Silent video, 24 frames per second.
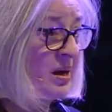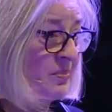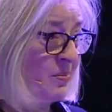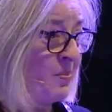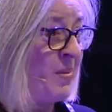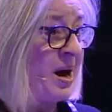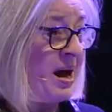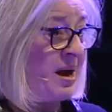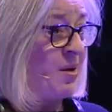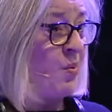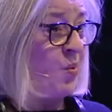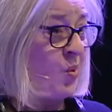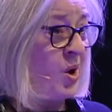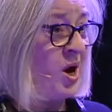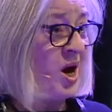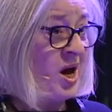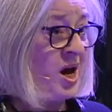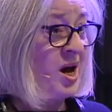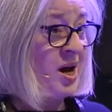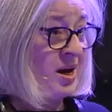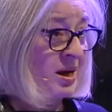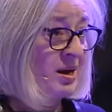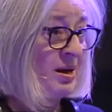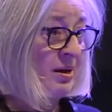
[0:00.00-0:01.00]
my
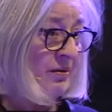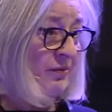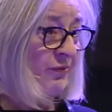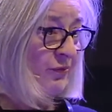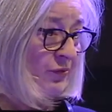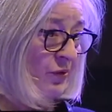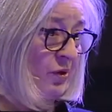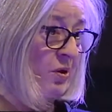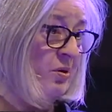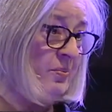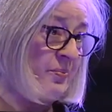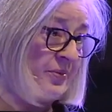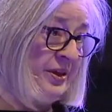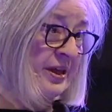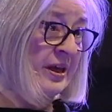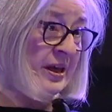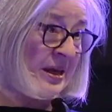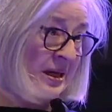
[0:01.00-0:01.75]
work from the